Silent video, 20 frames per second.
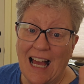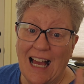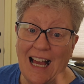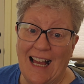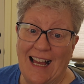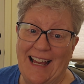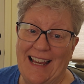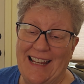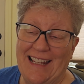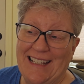
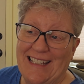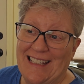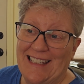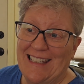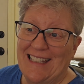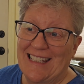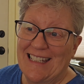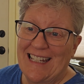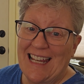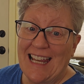Hi,
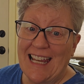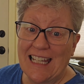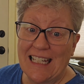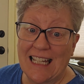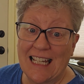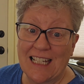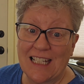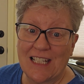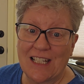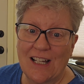today I'd
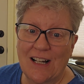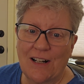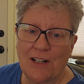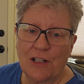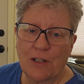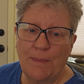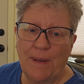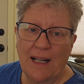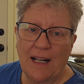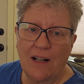like to
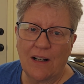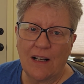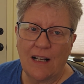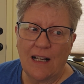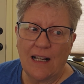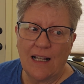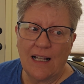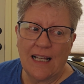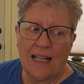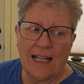talk about,
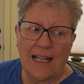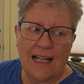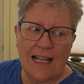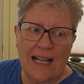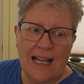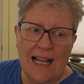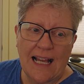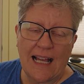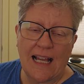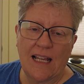
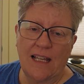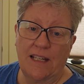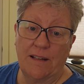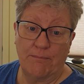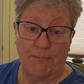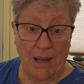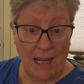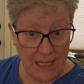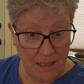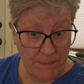in
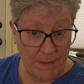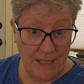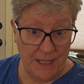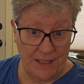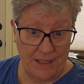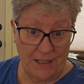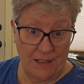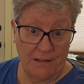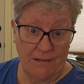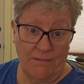my
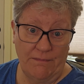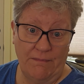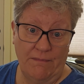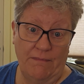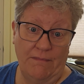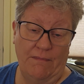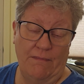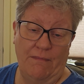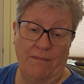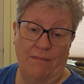opinion,
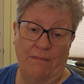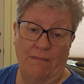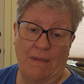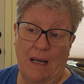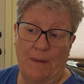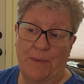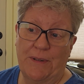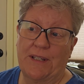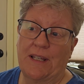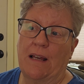
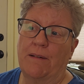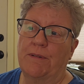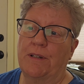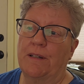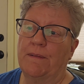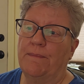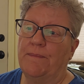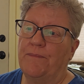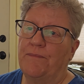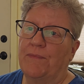my
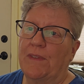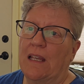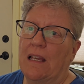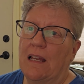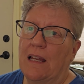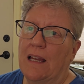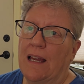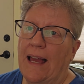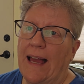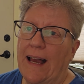perception,
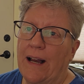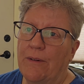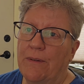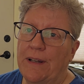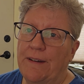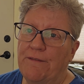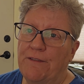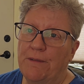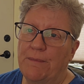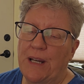how
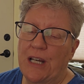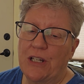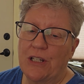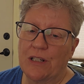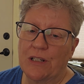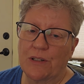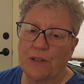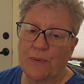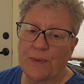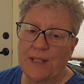
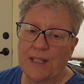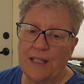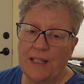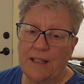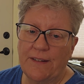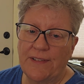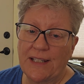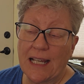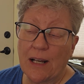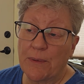information is
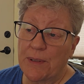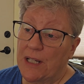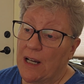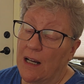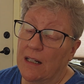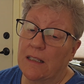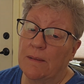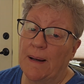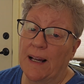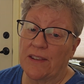received. Now, we
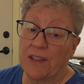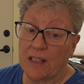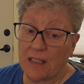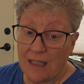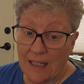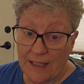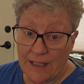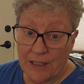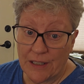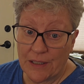talked about the
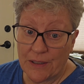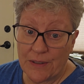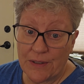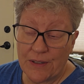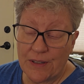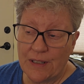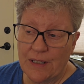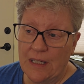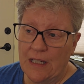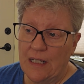clairs,